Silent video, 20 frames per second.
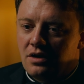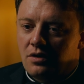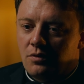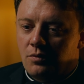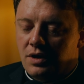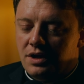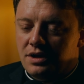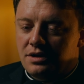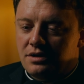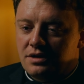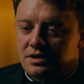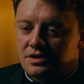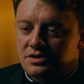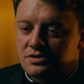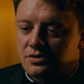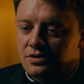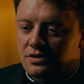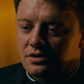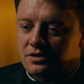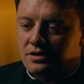one
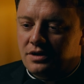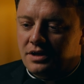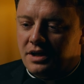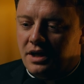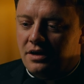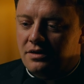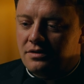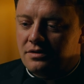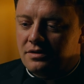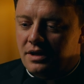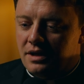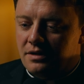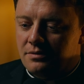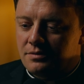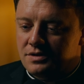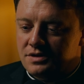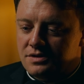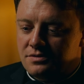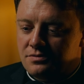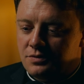historical account that
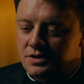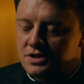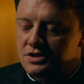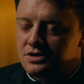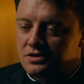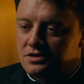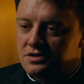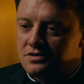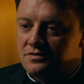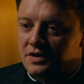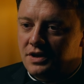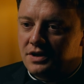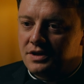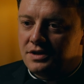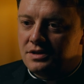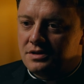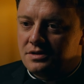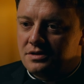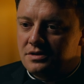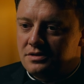was researched
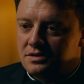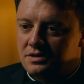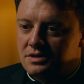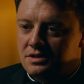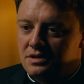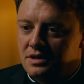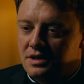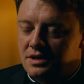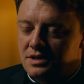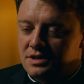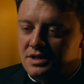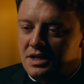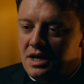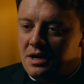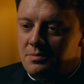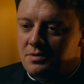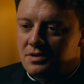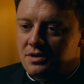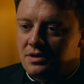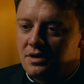very in
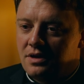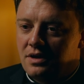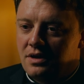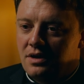depth